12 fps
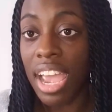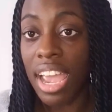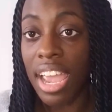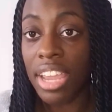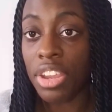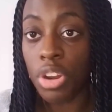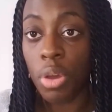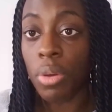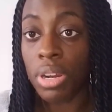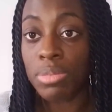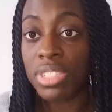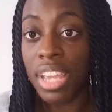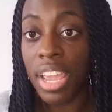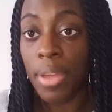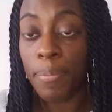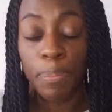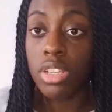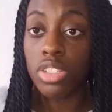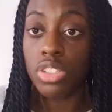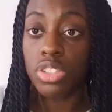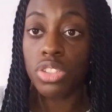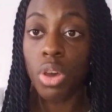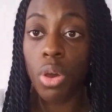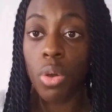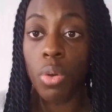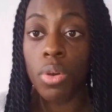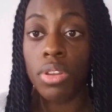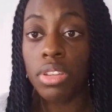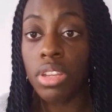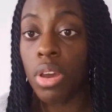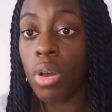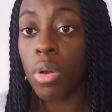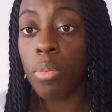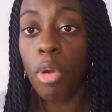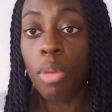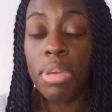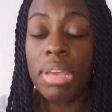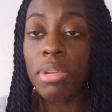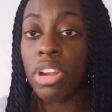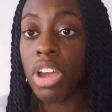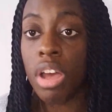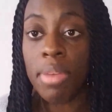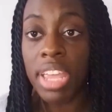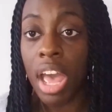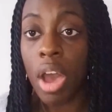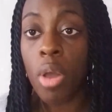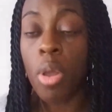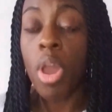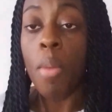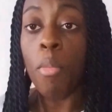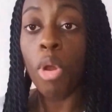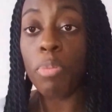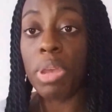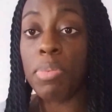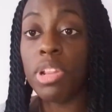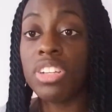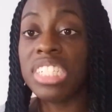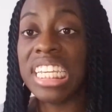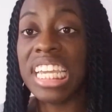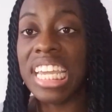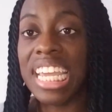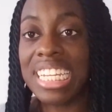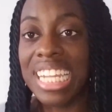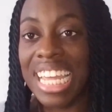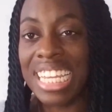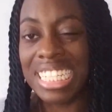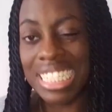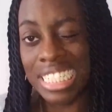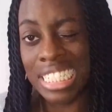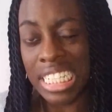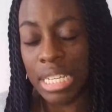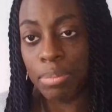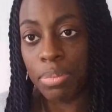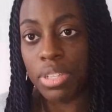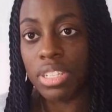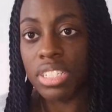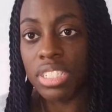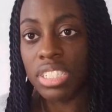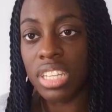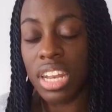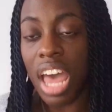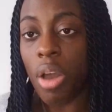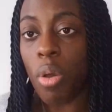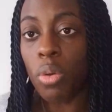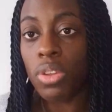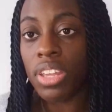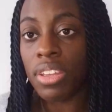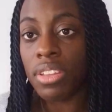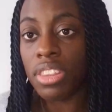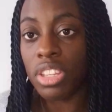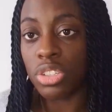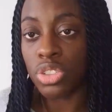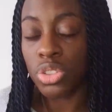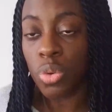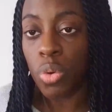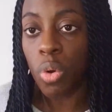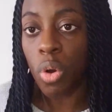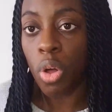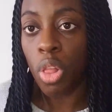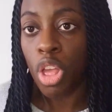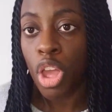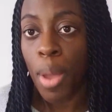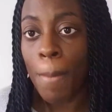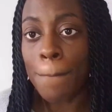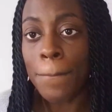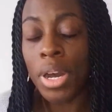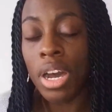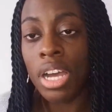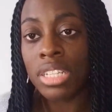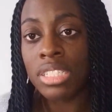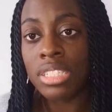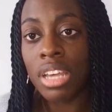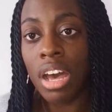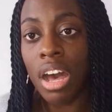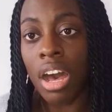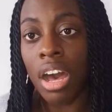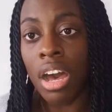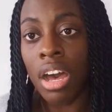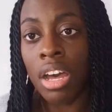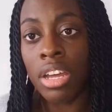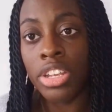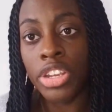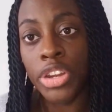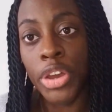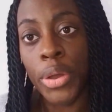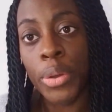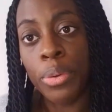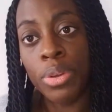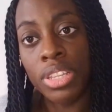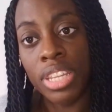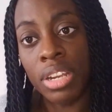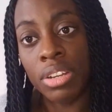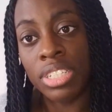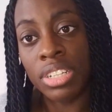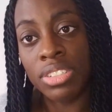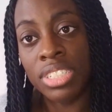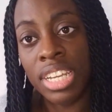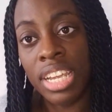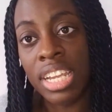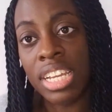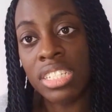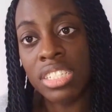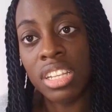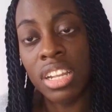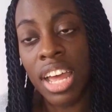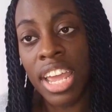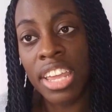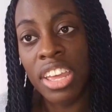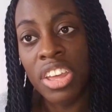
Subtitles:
And you know what I'm saying? So, more people are coming out. More people are digging in, like, deep to not only the school, but, they're digging into, like,